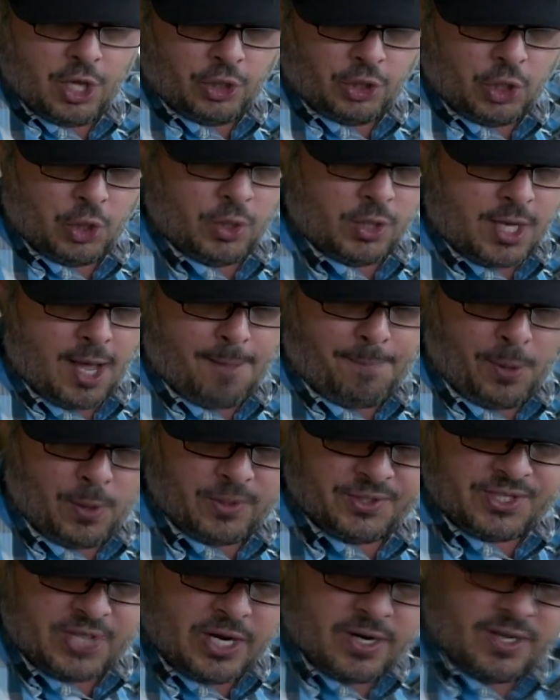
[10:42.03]
2 cup
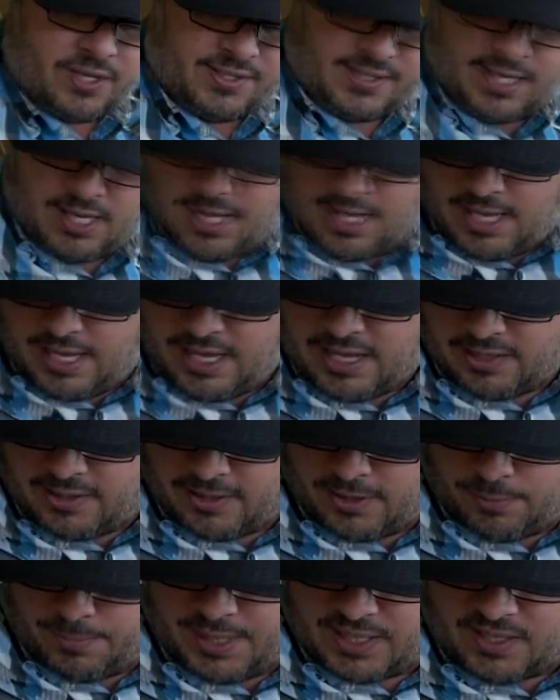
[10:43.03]
holders, a
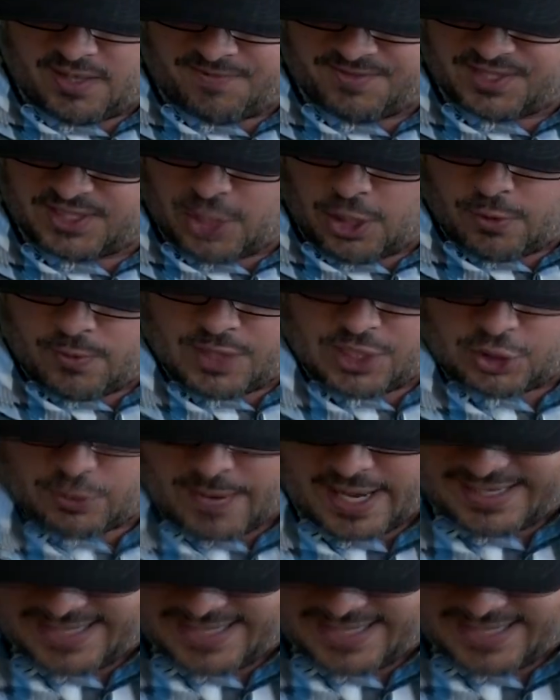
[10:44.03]
little bit of storage right